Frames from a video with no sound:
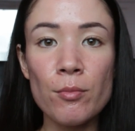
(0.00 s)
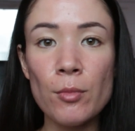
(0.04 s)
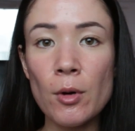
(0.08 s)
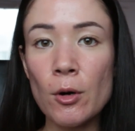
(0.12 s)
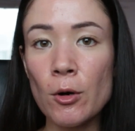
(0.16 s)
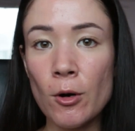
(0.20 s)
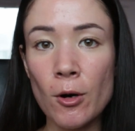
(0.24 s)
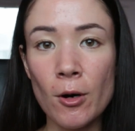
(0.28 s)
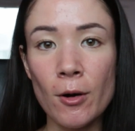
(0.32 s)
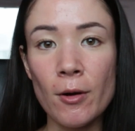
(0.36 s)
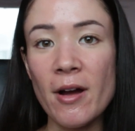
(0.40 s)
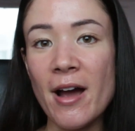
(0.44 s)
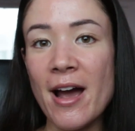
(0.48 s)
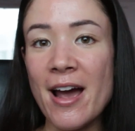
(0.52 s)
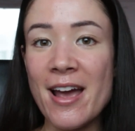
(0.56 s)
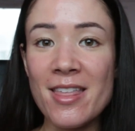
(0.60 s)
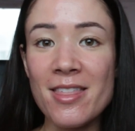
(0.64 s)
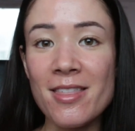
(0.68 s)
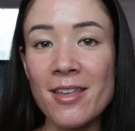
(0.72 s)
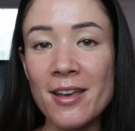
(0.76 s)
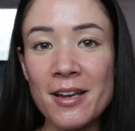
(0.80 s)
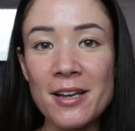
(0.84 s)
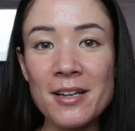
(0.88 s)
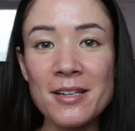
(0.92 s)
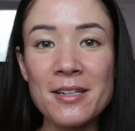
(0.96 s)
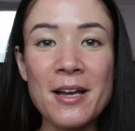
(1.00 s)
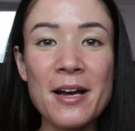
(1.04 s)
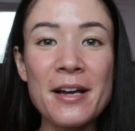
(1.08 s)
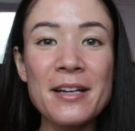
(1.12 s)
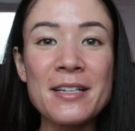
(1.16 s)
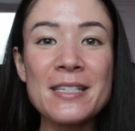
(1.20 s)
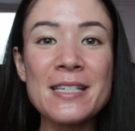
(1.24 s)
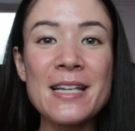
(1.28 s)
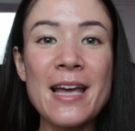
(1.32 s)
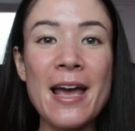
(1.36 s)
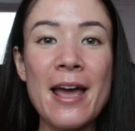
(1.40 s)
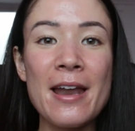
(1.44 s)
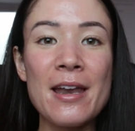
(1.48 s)
or I think it
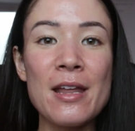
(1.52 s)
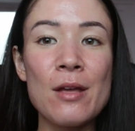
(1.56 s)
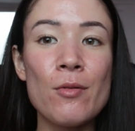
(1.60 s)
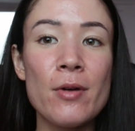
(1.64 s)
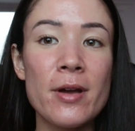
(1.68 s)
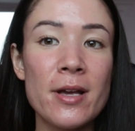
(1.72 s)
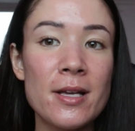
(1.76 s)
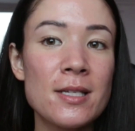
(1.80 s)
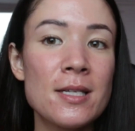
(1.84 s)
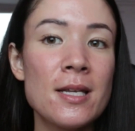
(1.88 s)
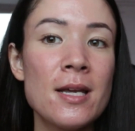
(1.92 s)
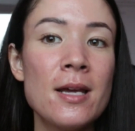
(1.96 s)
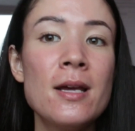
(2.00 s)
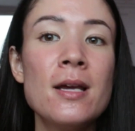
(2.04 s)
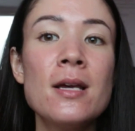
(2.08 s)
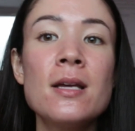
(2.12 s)
does anyways.